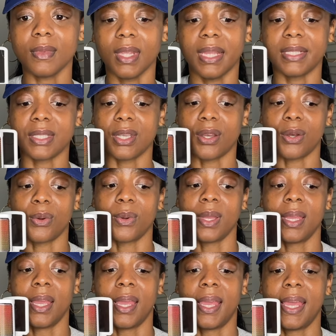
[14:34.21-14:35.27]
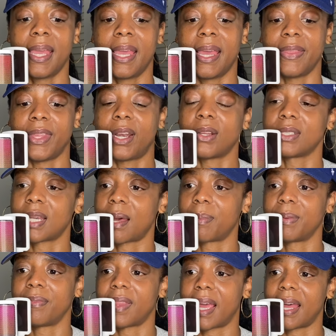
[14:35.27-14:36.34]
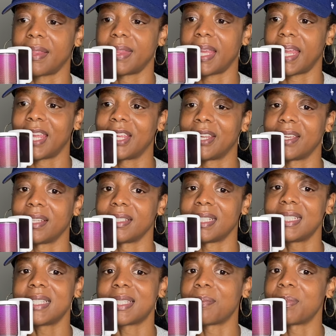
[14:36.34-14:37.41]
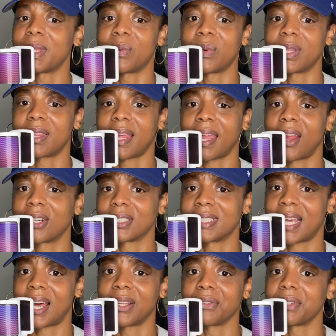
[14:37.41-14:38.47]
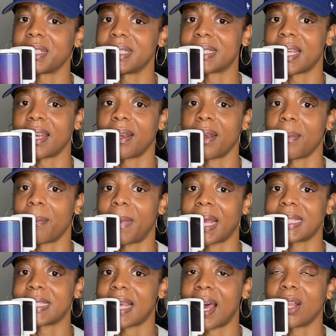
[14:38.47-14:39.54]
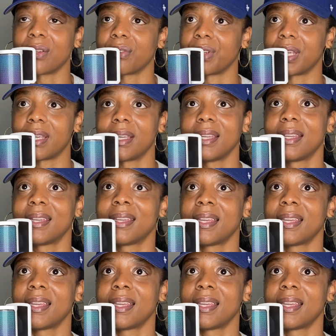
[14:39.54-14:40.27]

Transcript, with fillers: And so then on top of that, they did something with like our salaries, and my salary